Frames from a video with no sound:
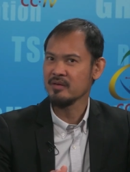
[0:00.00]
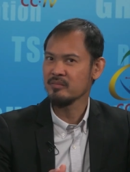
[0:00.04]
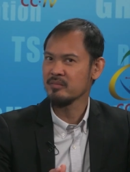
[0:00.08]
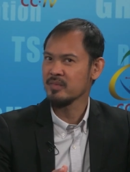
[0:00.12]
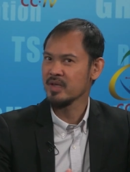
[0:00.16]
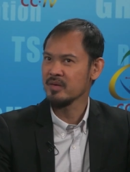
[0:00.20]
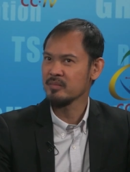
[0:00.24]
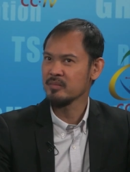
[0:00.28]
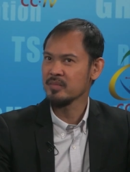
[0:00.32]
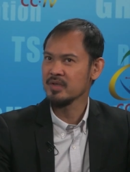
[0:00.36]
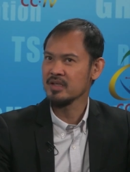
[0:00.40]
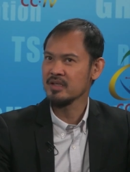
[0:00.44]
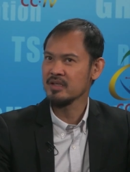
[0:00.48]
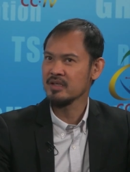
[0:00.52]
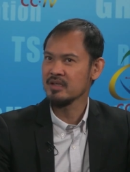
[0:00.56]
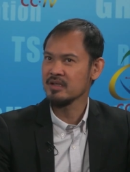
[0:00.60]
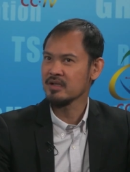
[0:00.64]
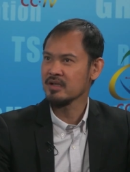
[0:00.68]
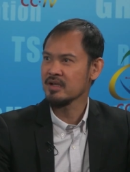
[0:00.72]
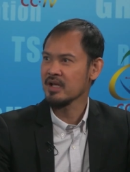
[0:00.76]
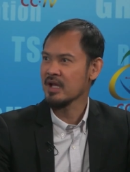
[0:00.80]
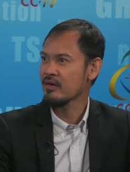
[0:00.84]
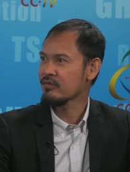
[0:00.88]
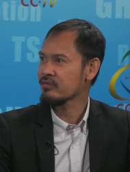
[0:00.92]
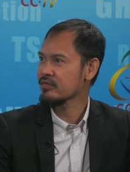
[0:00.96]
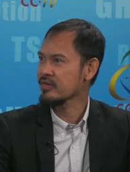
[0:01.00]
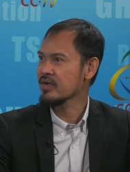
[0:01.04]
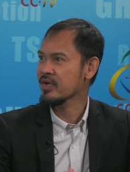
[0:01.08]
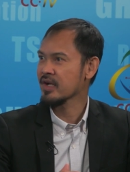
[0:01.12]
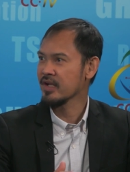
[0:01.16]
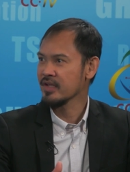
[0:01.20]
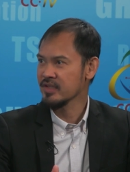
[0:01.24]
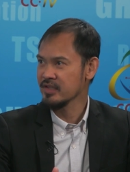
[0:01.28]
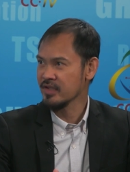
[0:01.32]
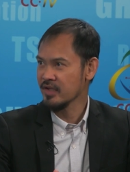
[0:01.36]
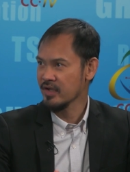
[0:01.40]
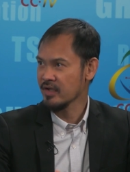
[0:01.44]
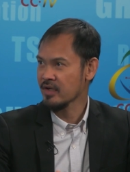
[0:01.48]
maybe after a
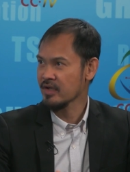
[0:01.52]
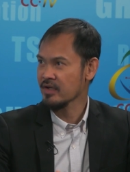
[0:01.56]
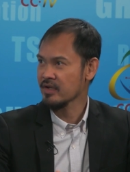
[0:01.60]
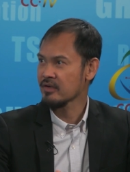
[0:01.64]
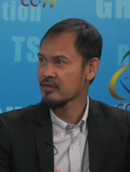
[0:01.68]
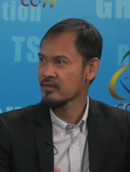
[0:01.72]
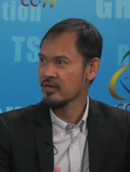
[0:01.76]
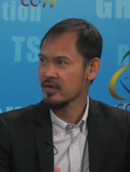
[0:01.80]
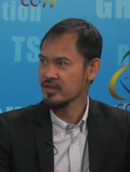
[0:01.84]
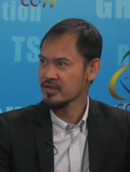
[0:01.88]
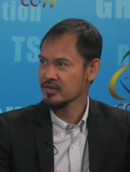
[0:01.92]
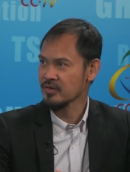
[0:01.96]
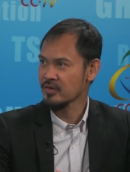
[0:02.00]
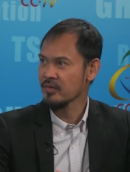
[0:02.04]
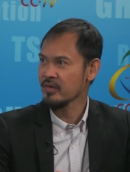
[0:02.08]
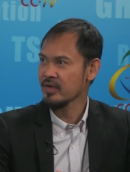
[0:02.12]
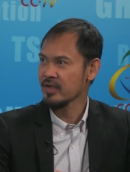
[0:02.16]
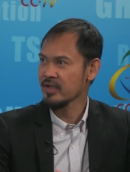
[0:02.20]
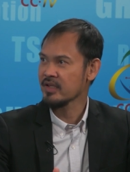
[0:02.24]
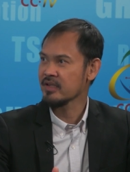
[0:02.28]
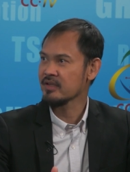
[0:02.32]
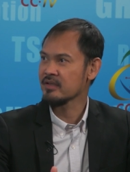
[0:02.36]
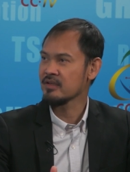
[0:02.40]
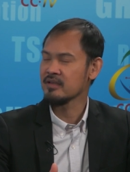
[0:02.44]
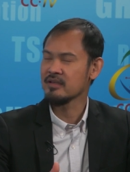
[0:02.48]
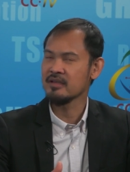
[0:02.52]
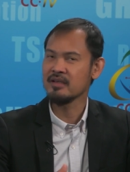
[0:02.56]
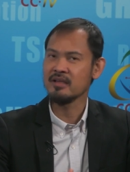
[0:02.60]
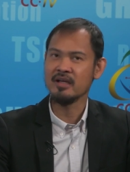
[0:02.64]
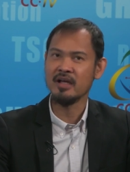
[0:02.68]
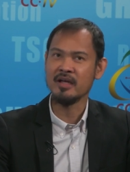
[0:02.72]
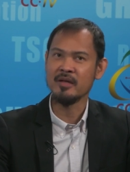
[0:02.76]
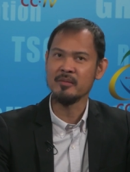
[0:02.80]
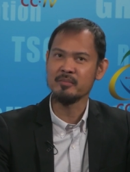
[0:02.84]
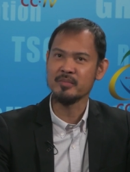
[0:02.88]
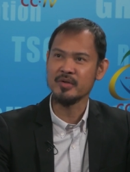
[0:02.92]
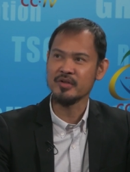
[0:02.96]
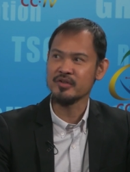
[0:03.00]
year or so. And
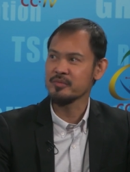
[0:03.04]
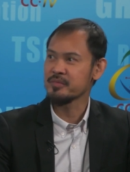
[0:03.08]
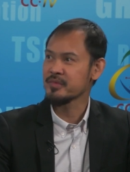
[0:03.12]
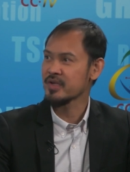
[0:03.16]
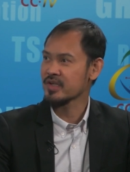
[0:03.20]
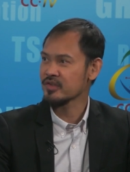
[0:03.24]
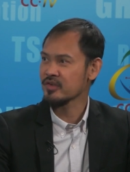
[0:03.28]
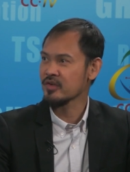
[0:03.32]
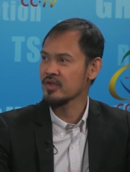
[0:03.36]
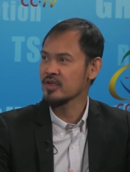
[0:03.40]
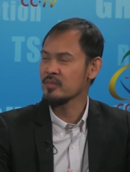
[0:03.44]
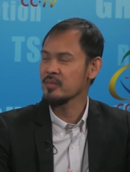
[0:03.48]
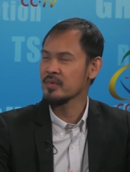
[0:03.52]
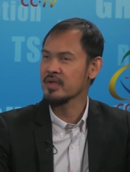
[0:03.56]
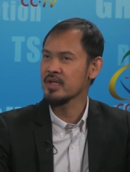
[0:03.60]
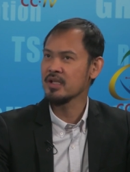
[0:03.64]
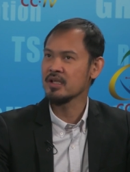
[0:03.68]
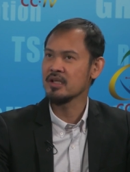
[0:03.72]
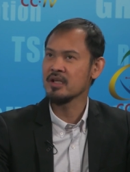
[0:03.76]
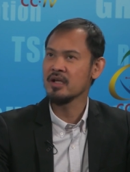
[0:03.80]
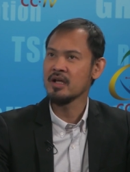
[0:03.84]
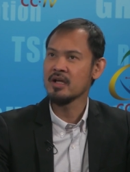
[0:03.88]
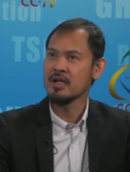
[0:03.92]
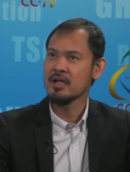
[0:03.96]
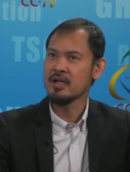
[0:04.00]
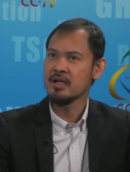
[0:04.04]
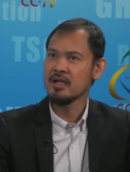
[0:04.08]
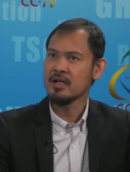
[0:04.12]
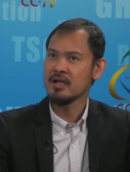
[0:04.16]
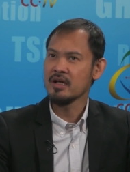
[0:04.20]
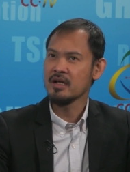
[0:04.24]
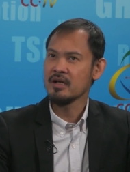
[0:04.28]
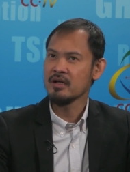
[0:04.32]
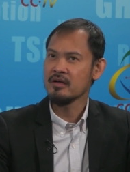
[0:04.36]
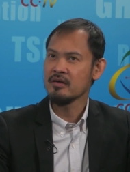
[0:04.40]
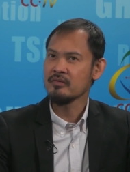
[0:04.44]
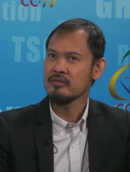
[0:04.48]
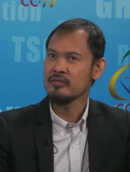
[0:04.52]
I presume there's going to be a
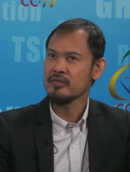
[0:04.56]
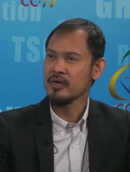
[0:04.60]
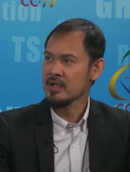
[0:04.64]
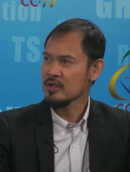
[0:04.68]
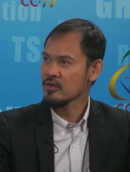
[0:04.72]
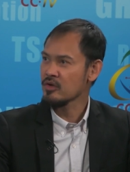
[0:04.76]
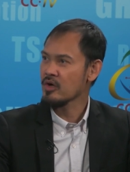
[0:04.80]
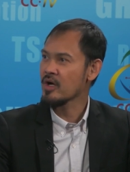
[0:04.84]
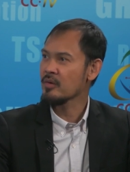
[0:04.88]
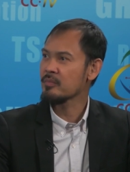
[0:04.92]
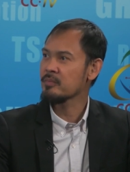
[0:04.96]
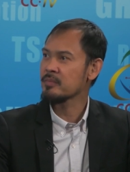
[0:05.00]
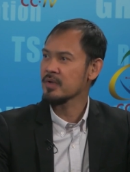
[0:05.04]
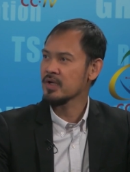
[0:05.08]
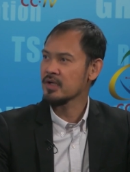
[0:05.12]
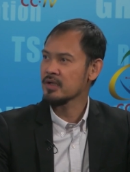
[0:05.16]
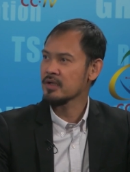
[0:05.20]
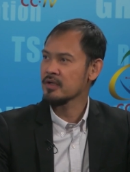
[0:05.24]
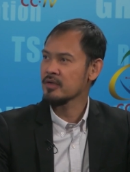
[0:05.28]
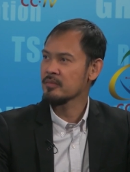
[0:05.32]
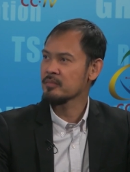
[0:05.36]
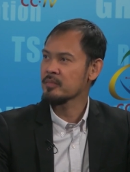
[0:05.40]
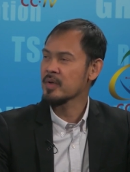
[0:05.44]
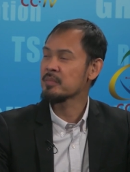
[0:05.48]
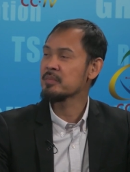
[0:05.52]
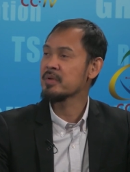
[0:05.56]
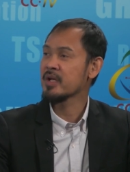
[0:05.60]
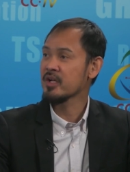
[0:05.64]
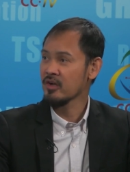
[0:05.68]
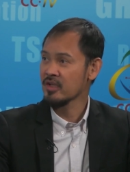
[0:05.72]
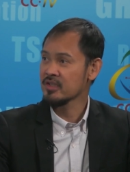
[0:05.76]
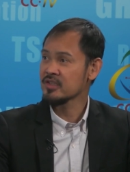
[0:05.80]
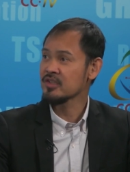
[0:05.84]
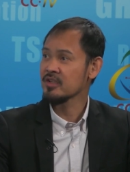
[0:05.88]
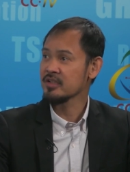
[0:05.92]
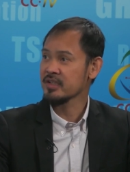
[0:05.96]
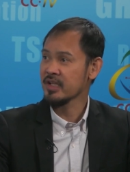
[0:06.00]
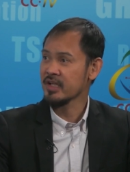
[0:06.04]
follow-up uh, public
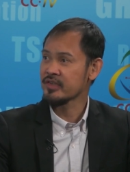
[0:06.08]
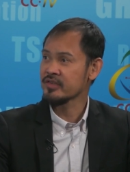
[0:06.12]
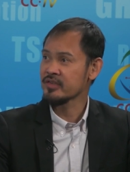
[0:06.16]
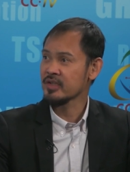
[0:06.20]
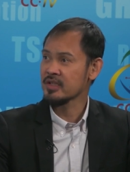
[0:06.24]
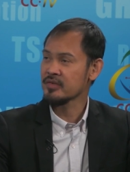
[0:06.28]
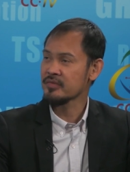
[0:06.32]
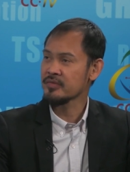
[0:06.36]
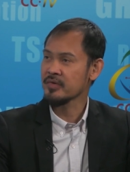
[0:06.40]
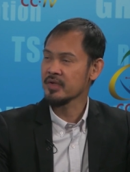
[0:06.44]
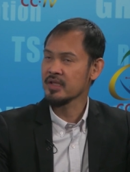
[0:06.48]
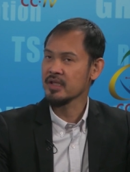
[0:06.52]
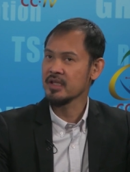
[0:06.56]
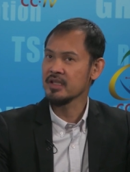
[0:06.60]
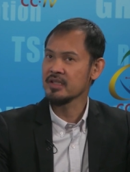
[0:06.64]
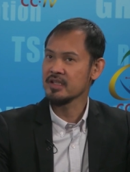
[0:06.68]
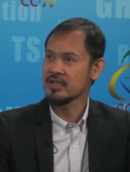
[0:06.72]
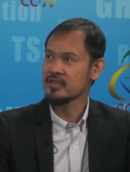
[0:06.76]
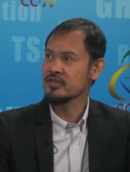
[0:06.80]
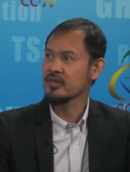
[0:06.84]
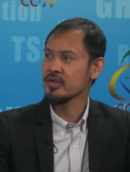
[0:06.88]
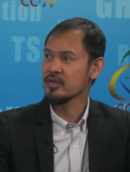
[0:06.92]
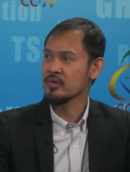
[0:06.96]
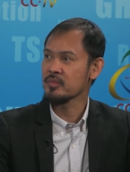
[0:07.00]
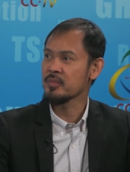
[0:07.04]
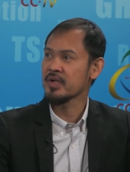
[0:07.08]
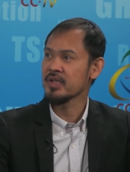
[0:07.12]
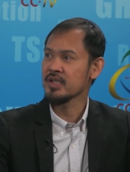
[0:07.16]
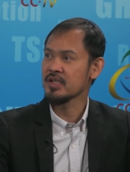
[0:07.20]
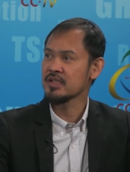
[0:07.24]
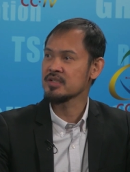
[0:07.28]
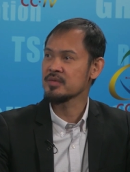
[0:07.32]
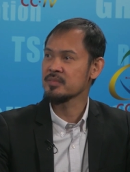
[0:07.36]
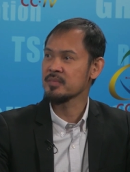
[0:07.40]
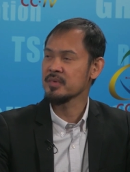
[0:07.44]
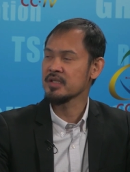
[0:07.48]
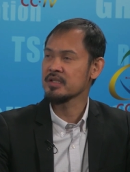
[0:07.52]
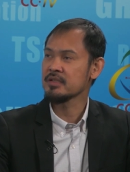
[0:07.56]
consultations for the industry to
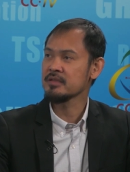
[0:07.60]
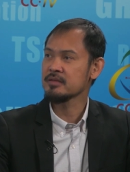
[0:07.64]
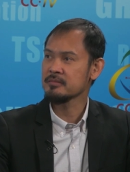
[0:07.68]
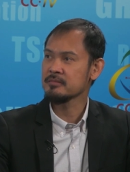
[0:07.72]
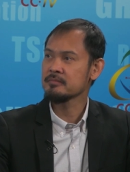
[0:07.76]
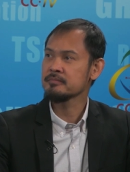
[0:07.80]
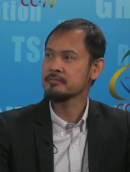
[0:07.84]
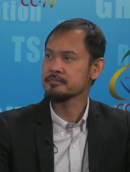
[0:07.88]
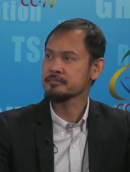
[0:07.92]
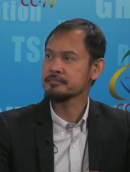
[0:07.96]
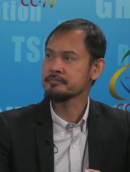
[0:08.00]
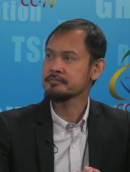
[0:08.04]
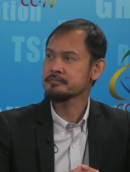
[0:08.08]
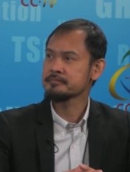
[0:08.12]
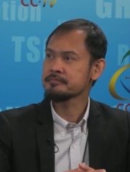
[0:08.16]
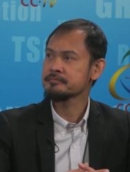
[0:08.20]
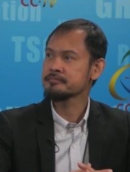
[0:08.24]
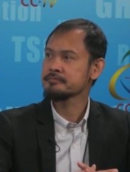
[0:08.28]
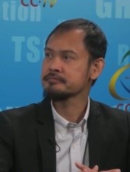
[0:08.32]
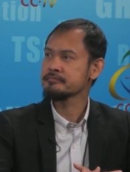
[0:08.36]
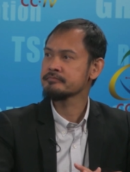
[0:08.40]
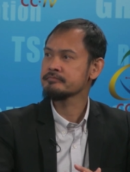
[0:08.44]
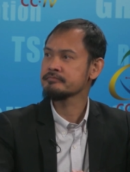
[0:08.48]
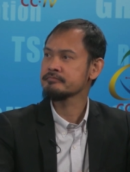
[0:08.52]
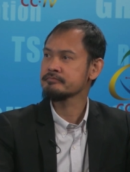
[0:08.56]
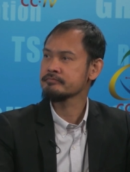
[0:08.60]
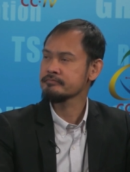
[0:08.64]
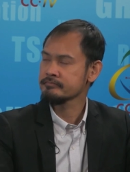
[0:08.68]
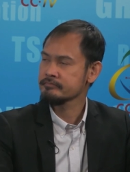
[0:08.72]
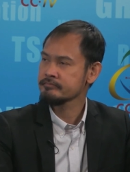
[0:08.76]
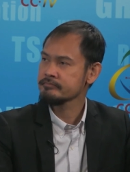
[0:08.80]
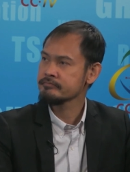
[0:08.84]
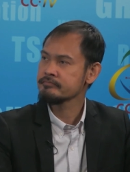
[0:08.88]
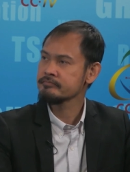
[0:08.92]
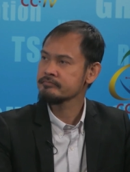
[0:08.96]
participate. Okay, and um,